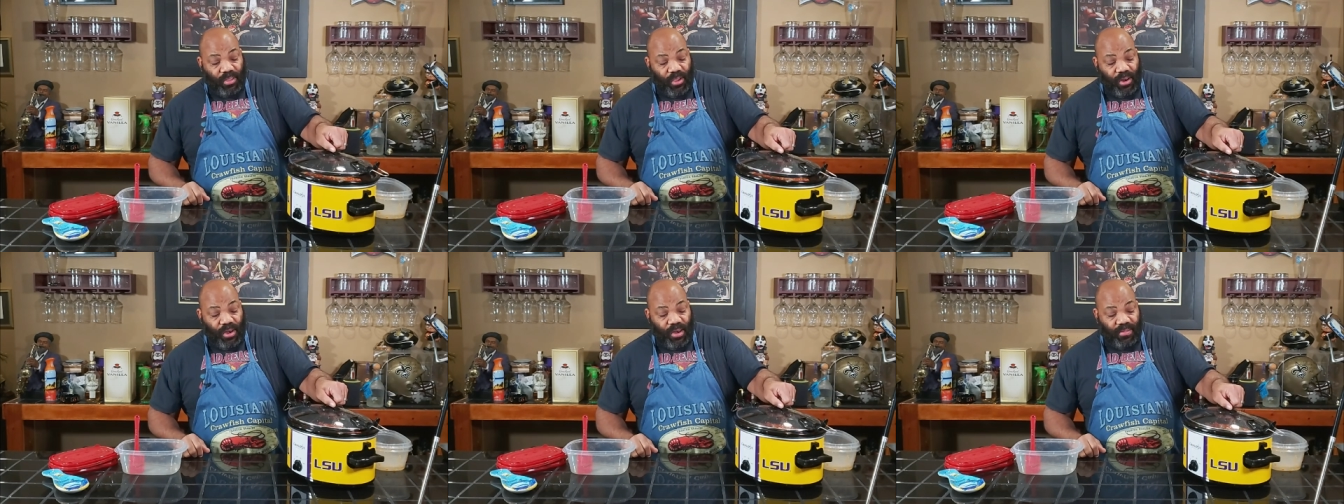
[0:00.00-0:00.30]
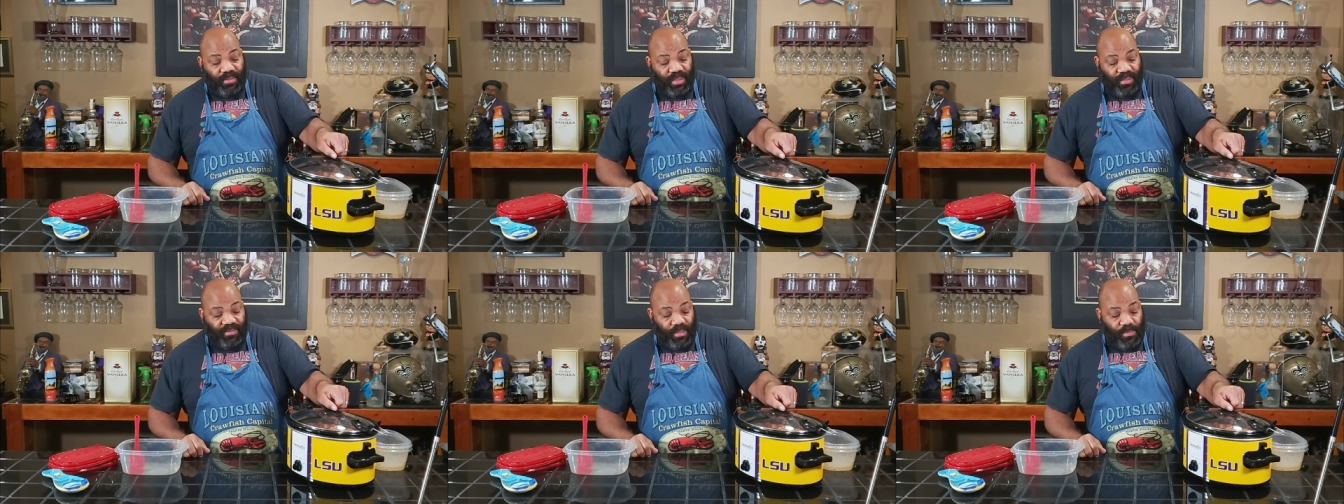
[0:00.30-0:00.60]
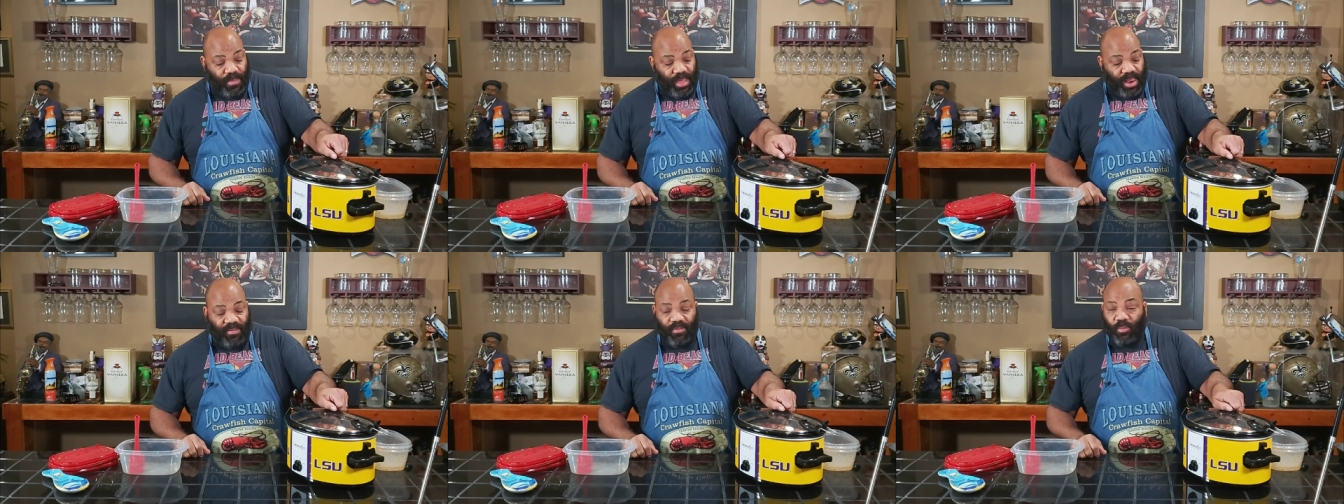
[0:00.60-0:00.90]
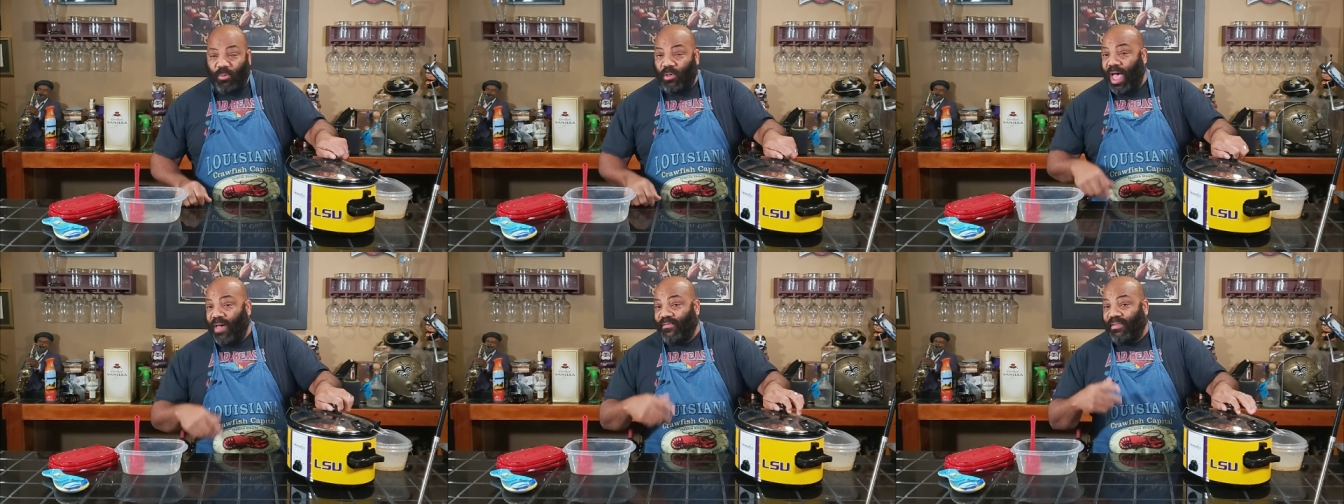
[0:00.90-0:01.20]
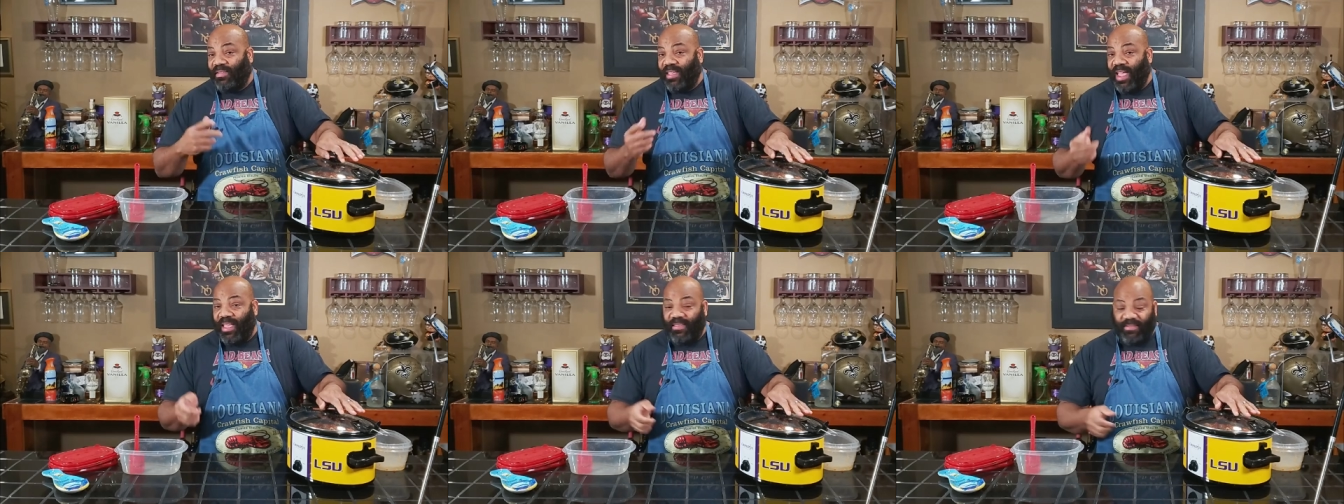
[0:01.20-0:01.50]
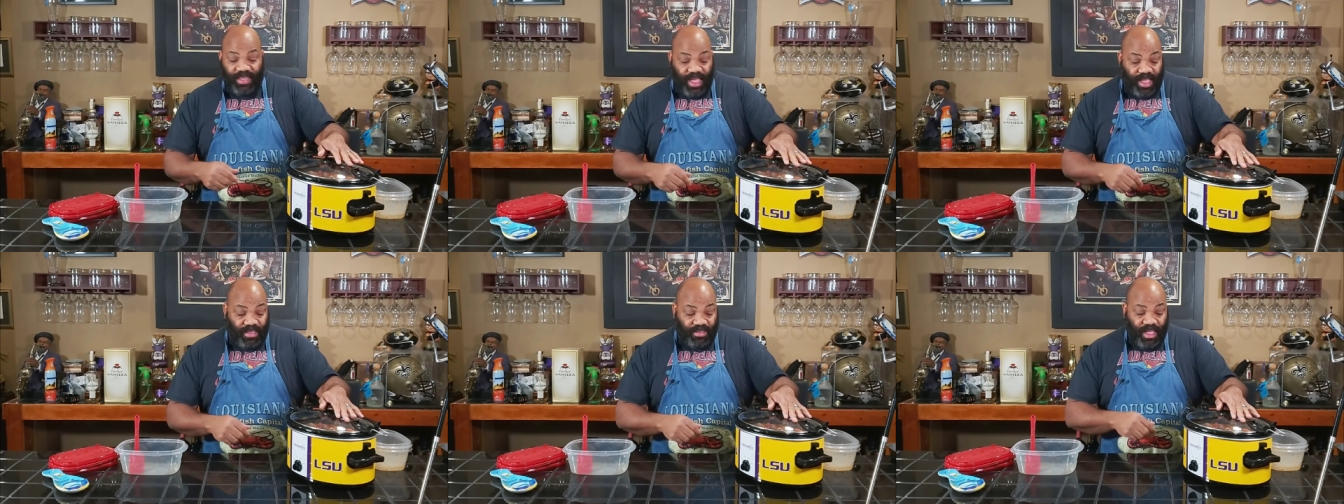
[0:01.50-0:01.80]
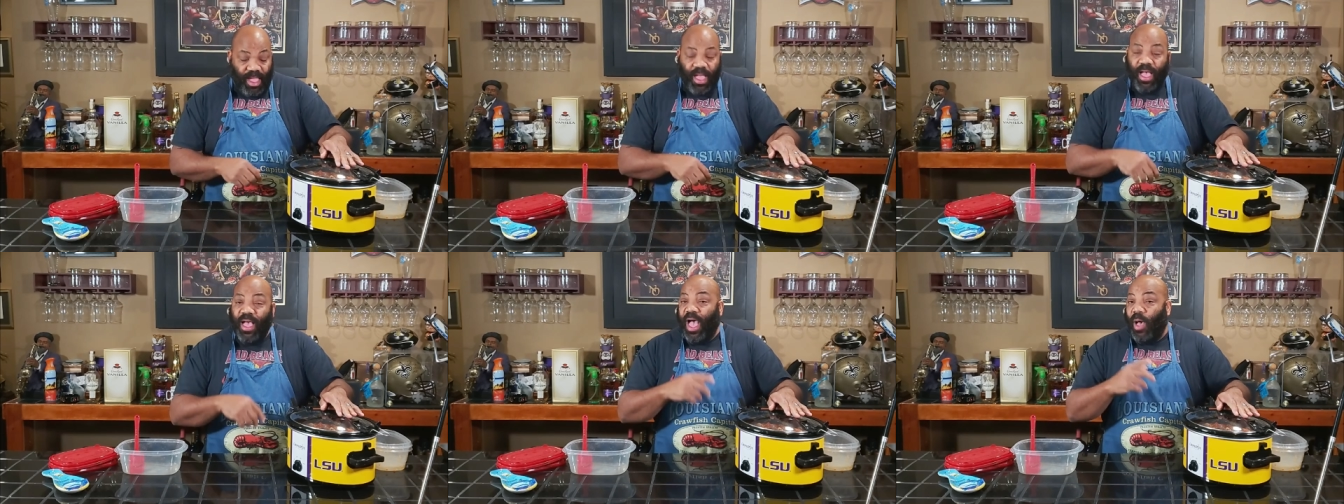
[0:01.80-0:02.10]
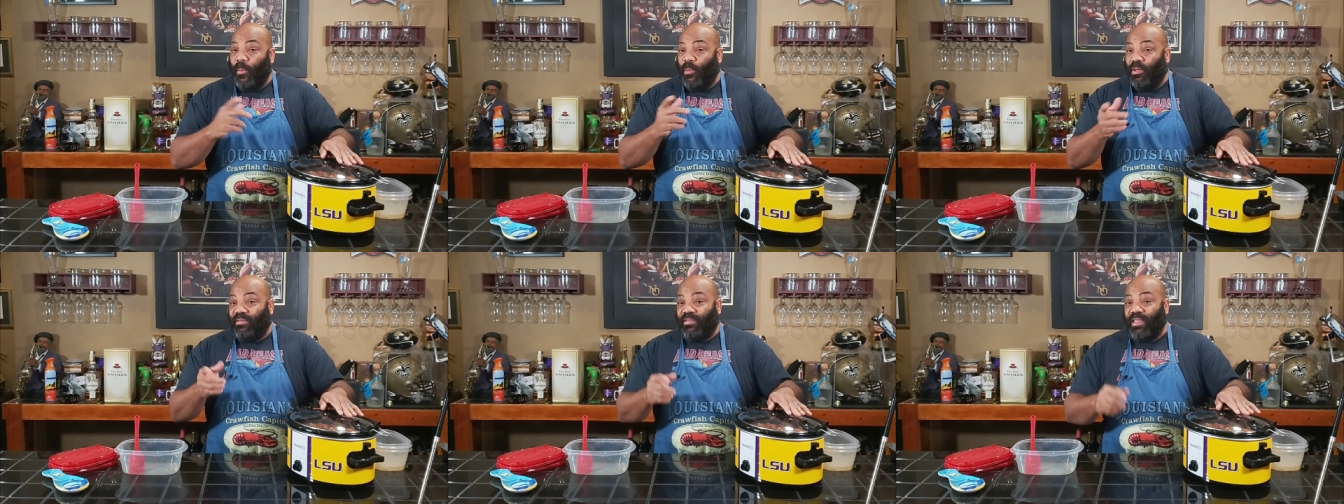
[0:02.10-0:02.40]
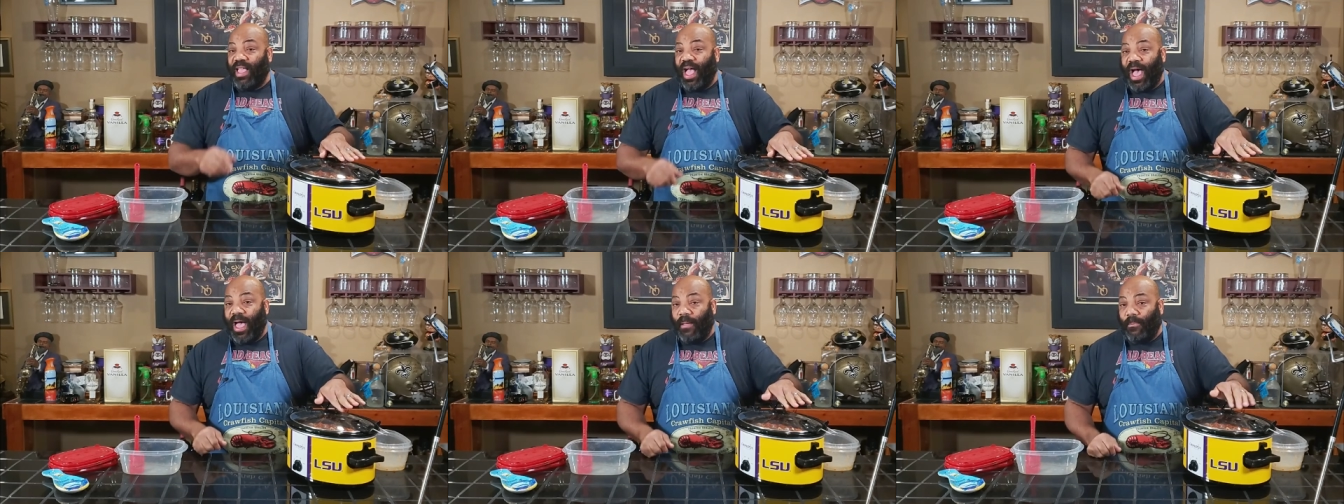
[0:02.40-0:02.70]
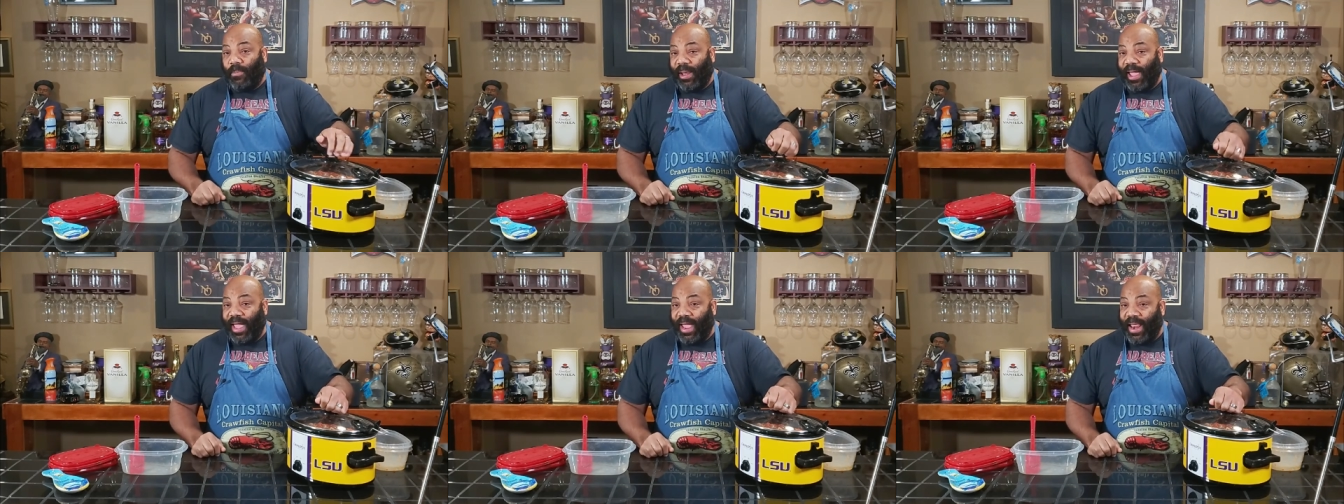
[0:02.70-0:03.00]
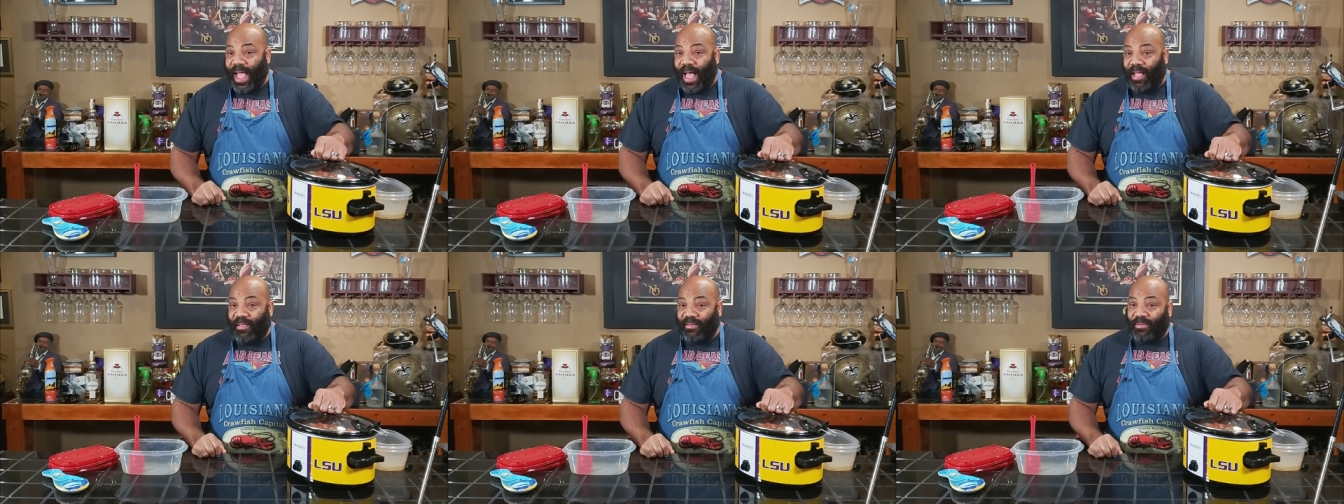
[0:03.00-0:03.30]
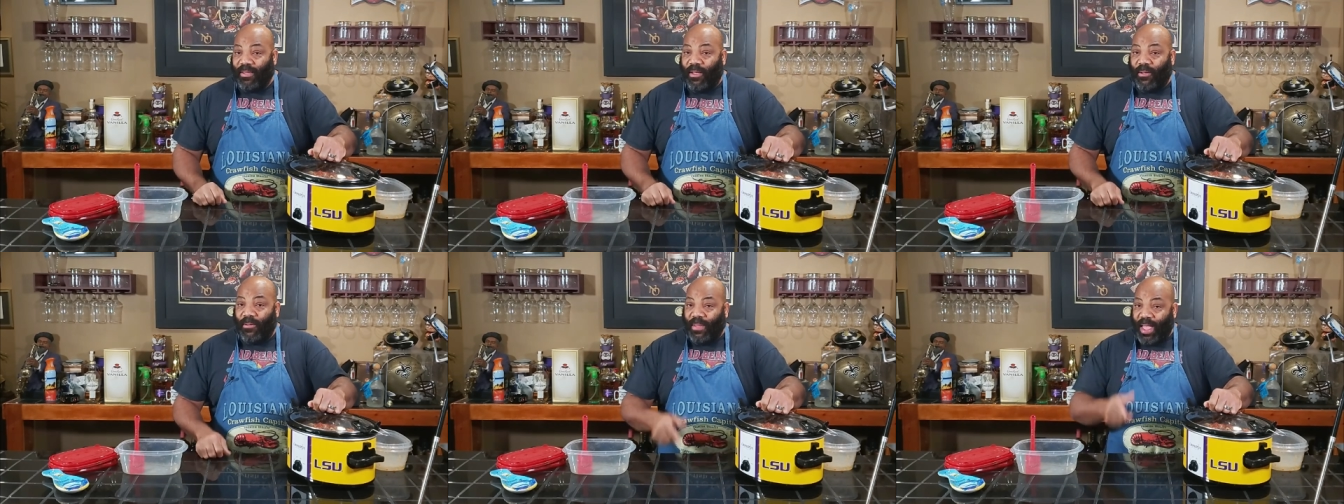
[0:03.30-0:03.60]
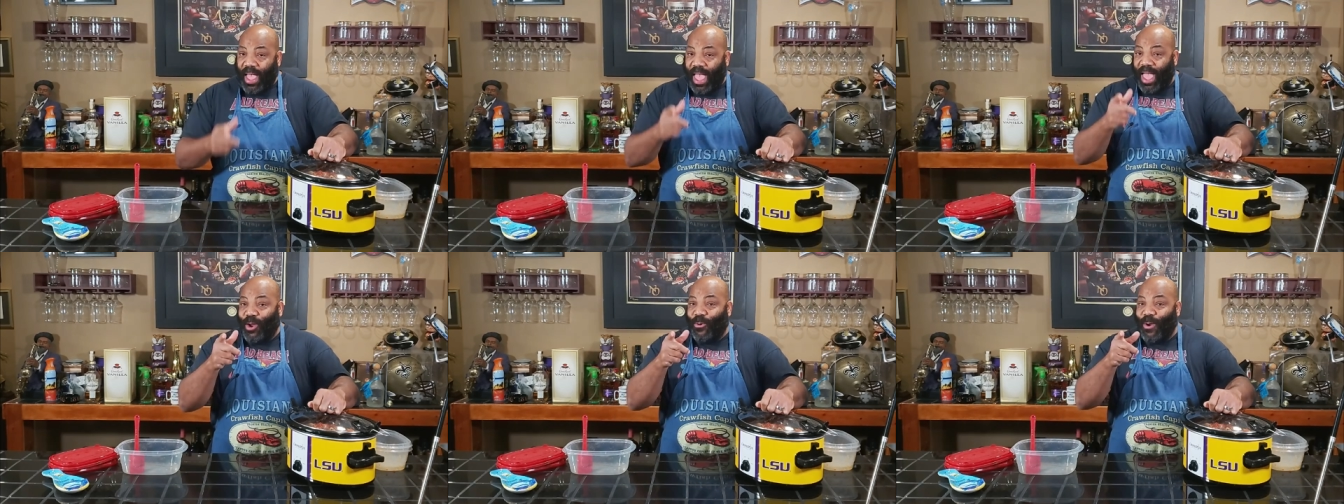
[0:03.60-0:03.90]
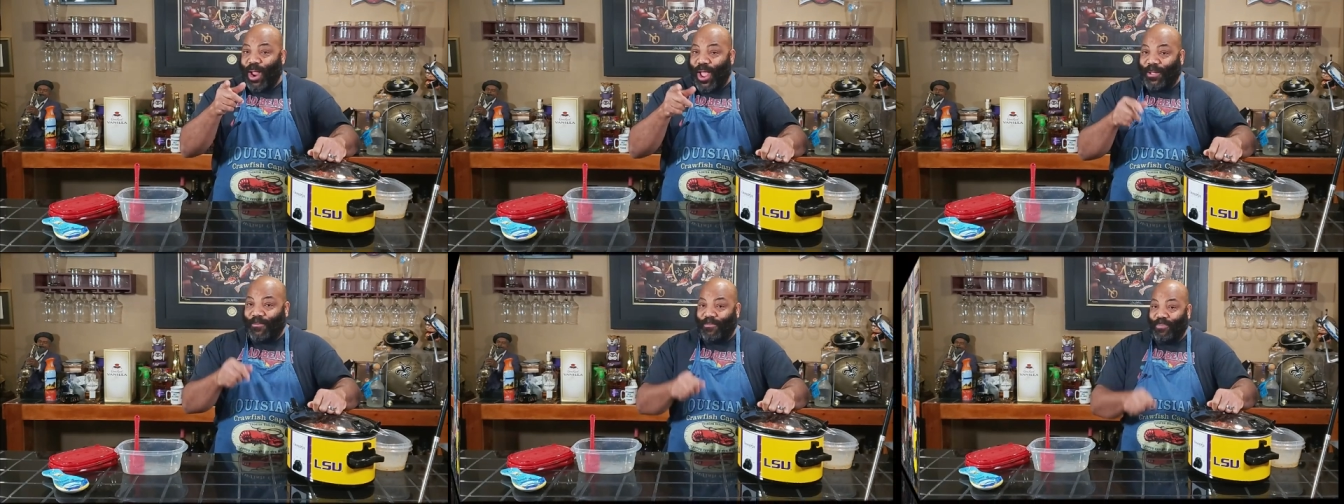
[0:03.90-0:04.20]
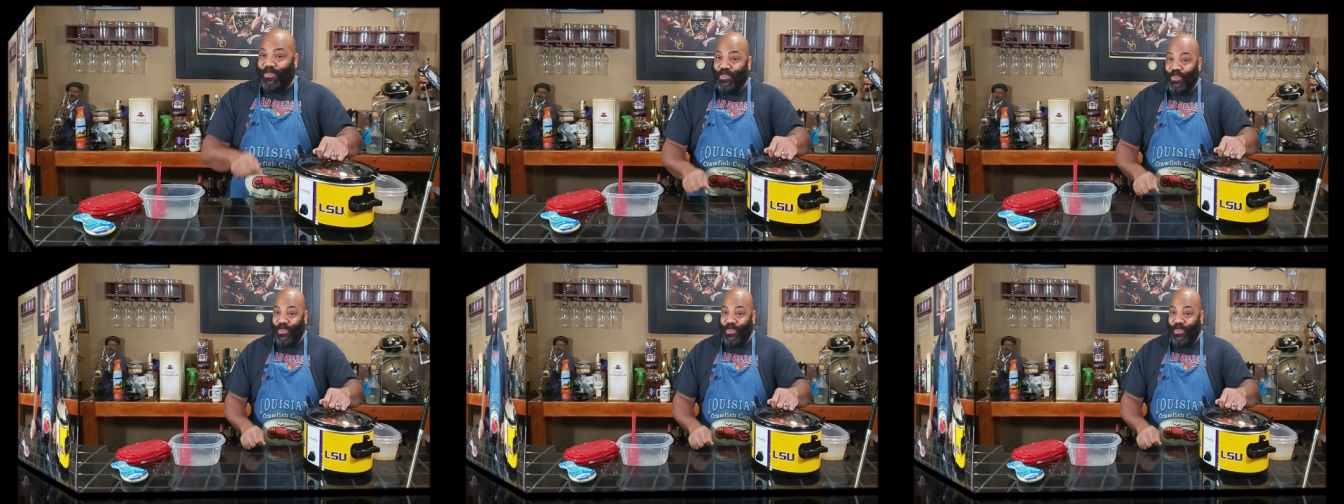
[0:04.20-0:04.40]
30 to 60 minutes, we'll have a taste test and we'll see how it out. So hang around.